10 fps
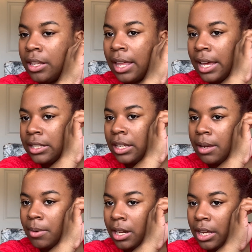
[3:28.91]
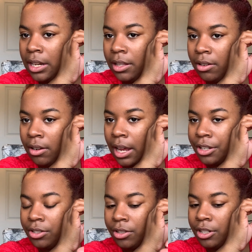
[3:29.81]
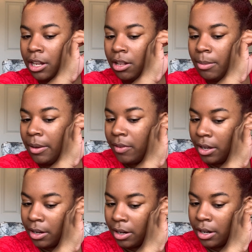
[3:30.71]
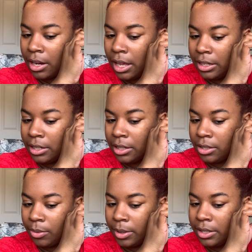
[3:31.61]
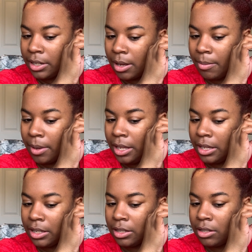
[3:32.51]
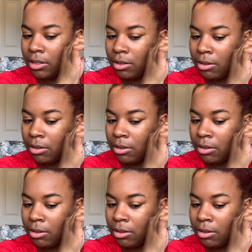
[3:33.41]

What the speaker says: Lastly, I'm going to get a little extra gel on my finger and just twist up my ends.